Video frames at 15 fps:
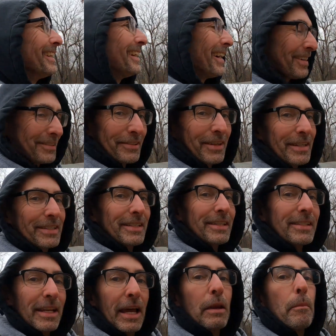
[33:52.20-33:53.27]
How crazy
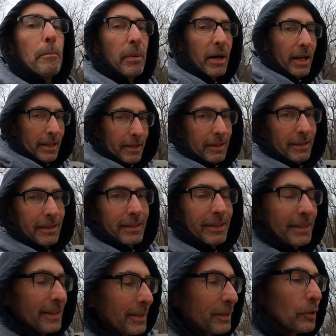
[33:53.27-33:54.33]
is that? But
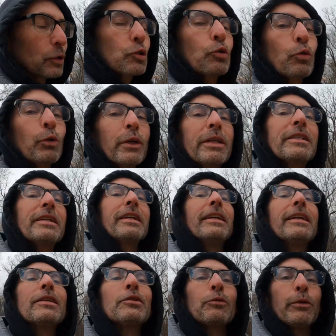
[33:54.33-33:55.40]
the story is in
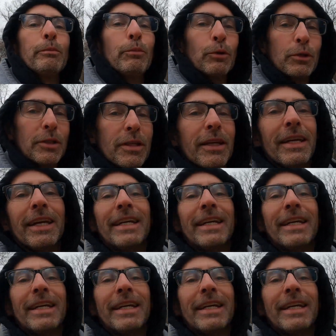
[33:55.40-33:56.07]
history books.